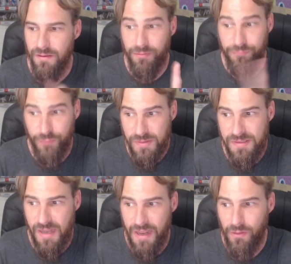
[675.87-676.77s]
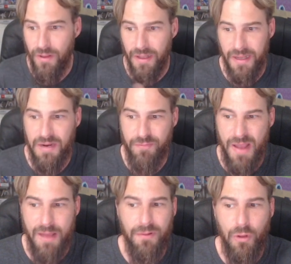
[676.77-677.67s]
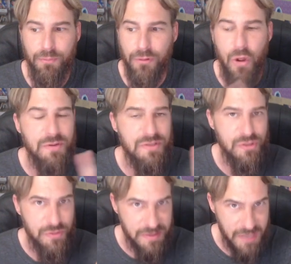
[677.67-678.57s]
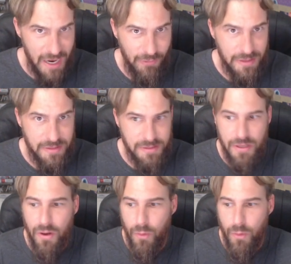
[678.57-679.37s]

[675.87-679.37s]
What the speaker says: The first title, king of Babylon, belongs to Cyrus,